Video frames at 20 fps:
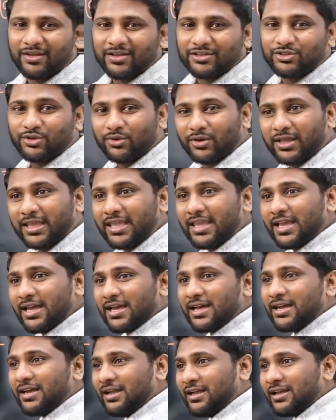So
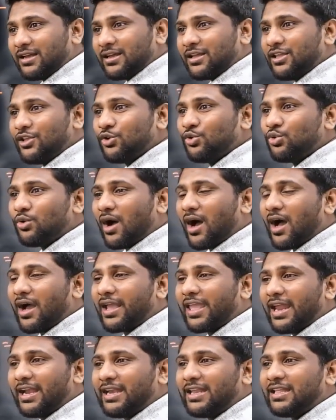here you
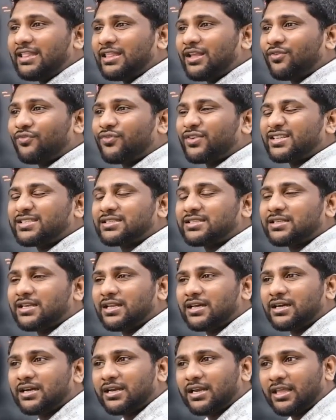are getting the first
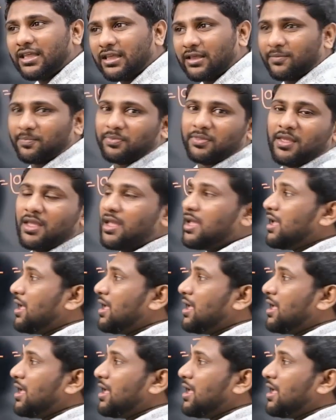learning.